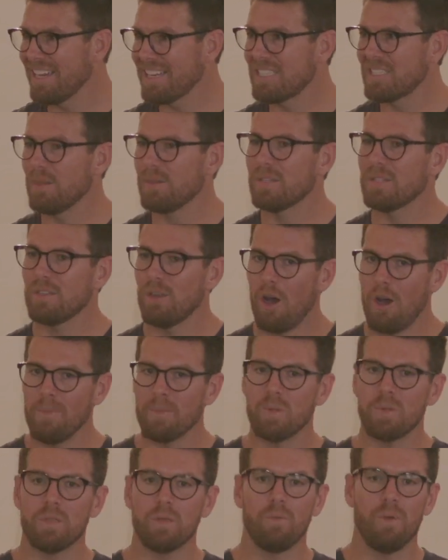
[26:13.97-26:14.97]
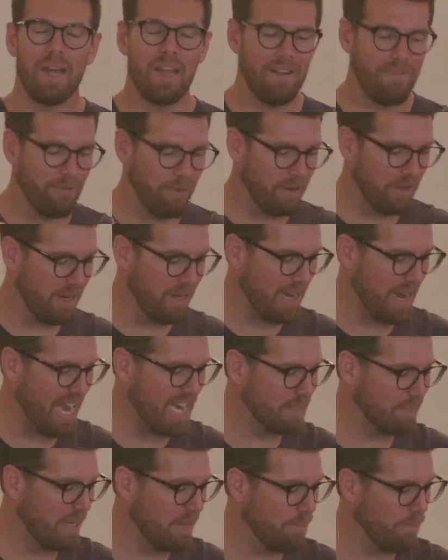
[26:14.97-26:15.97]
So Psalms was a way for
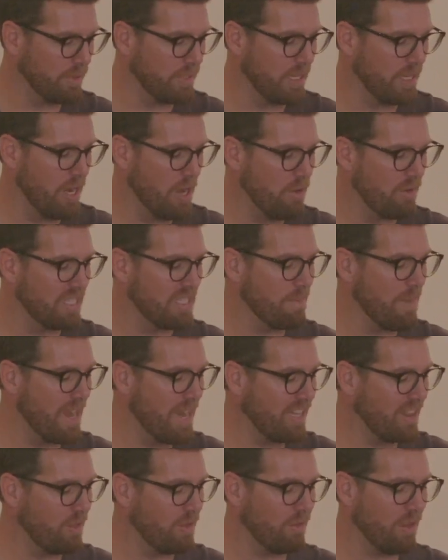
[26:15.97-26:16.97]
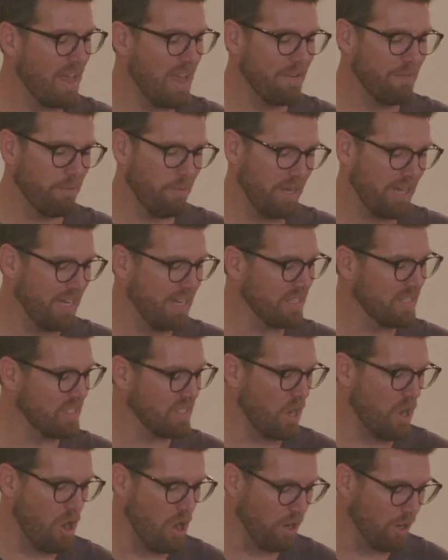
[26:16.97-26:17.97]
God's people to know to make it through life, we need to
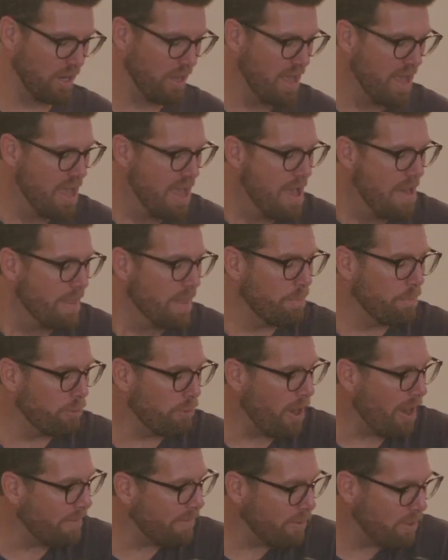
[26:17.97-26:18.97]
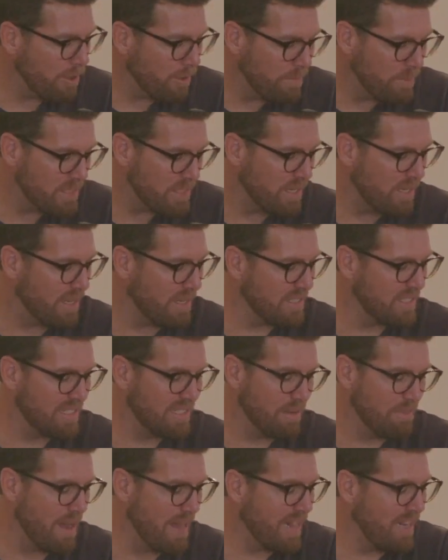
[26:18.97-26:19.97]
song. Proverbs is
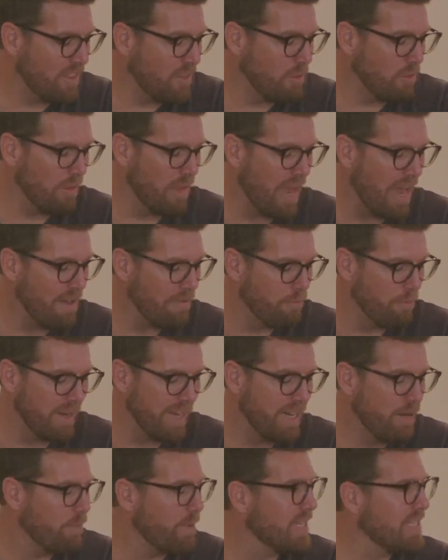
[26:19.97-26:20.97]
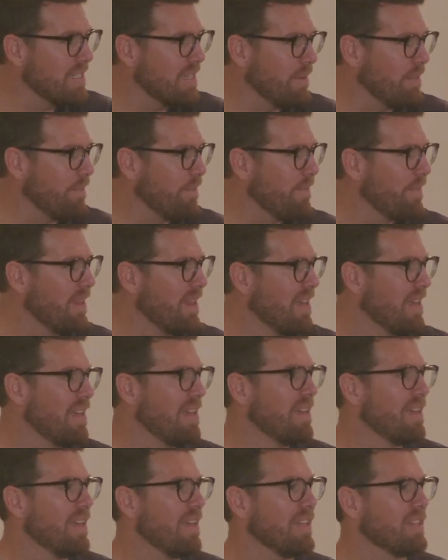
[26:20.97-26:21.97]
to make it through life, we need wisdom.
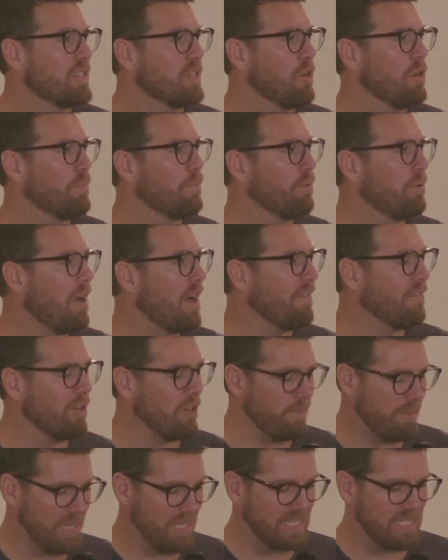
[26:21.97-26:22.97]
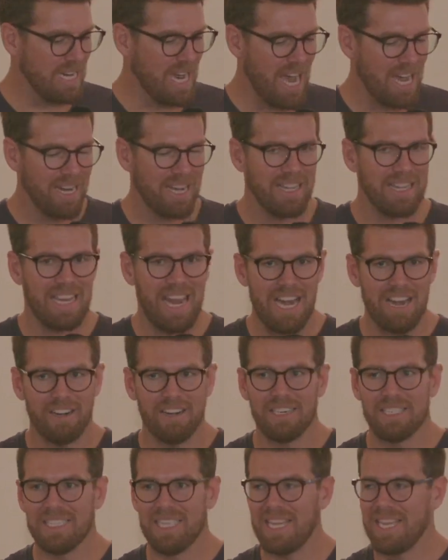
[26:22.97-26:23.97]
And so a proverb is not a
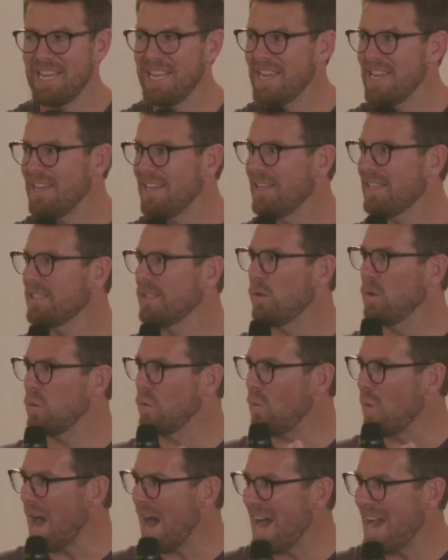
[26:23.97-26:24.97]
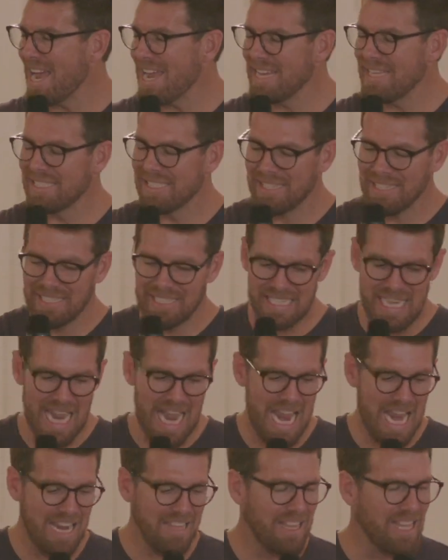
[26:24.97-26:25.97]
guarantee. It's a wise
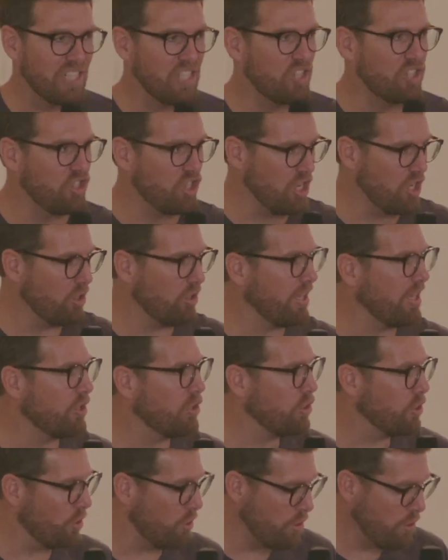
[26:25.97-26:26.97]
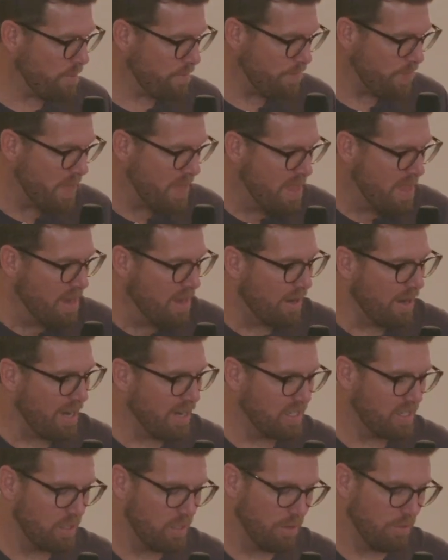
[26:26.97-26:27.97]
saying that's generally true,
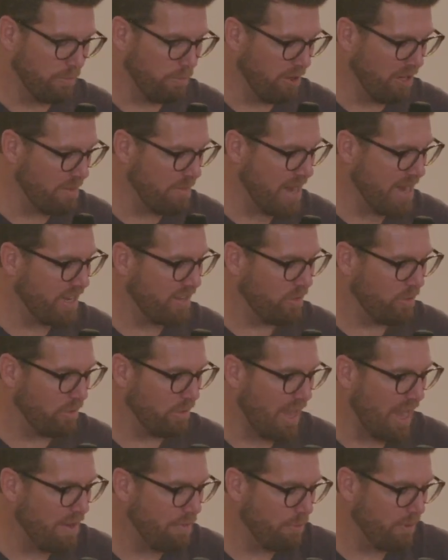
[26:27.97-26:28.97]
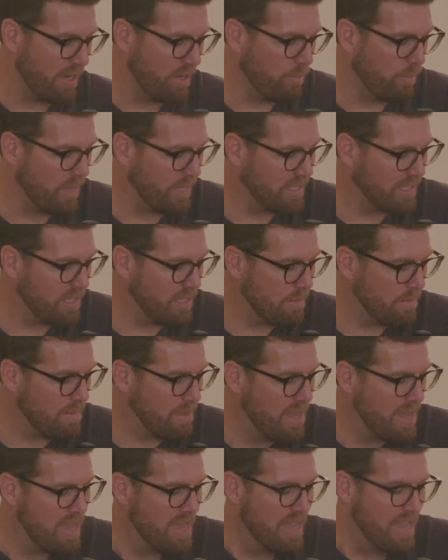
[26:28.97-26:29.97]
right? So if we're going to make it through life, we need
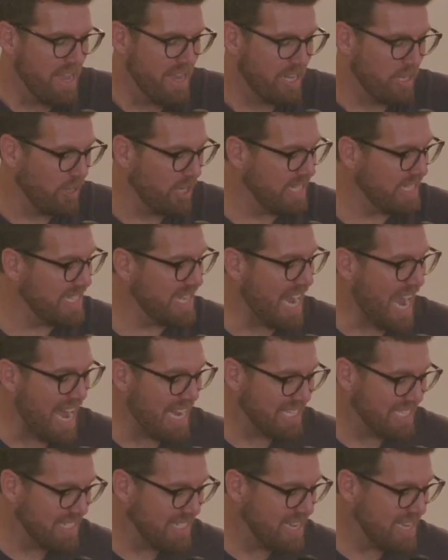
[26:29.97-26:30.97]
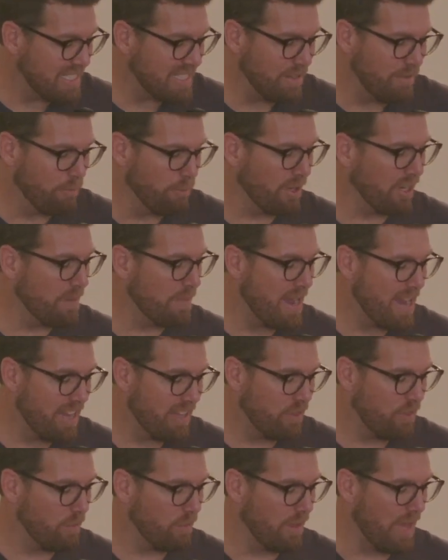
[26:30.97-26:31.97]
wisdom. Ecclesiastes, if we're going to make
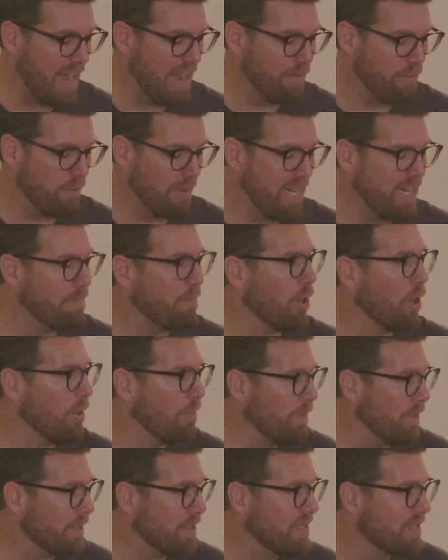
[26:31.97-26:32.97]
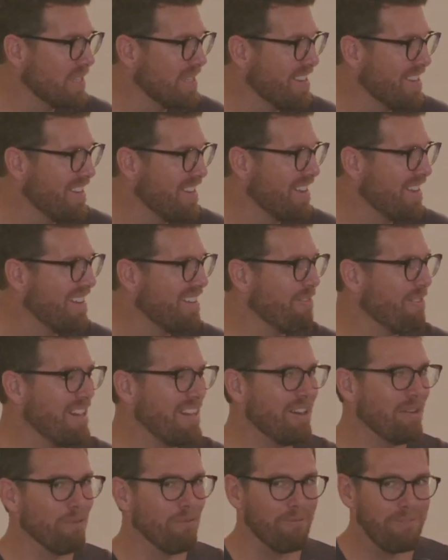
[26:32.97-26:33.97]
it through life, we need purpose. We
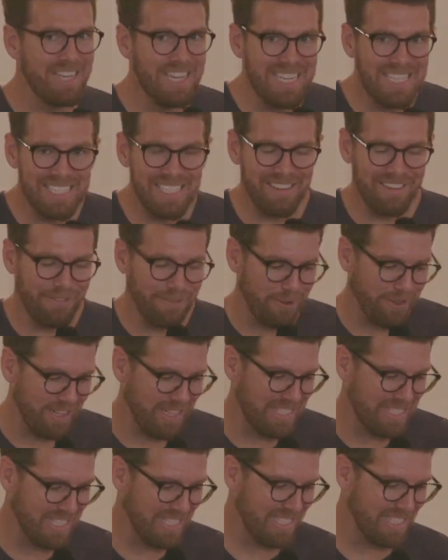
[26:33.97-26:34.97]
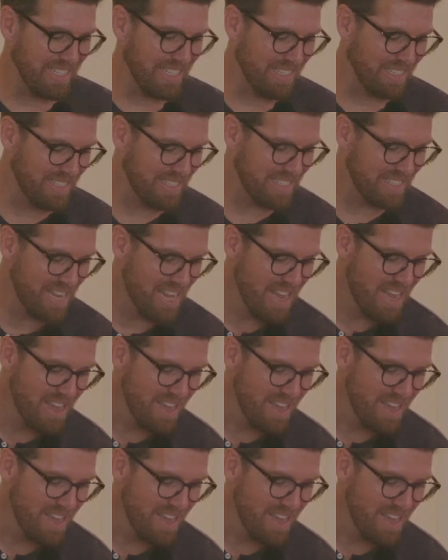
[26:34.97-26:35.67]
need a reason for existence.